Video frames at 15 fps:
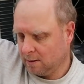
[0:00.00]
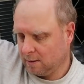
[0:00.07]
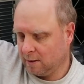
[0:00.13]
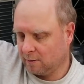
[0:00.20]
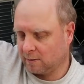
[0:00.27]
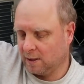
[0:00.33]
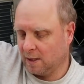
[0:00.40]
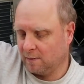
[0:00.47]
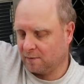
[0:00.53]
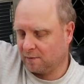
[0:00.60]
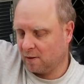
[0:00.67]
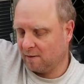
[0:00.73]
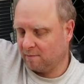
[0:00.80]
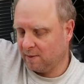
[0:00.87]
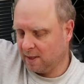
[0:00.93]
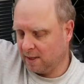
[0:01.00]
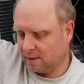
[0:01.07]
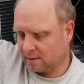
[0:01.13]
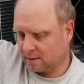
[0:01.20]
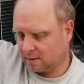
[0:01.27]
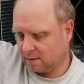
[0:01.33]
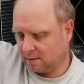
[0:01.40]
Next for the other 5
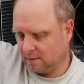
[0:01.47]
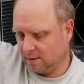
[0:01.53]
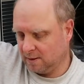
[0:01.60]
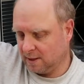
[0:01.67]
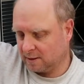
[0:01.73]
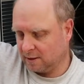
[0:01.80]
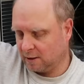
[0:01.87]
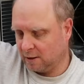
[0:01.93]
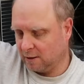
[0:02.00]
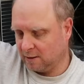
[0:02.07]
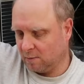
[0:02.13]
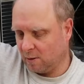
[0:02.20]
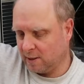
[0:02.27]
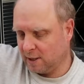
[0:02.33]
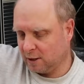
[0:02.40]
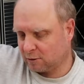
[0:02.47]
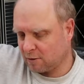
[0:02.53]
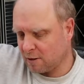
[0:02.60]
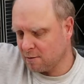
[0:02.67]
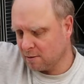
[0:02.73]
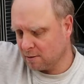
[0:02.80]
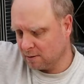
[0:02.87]
minutes, and that's including my
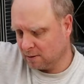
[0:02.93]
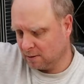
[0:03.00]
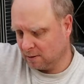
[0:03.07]
intro.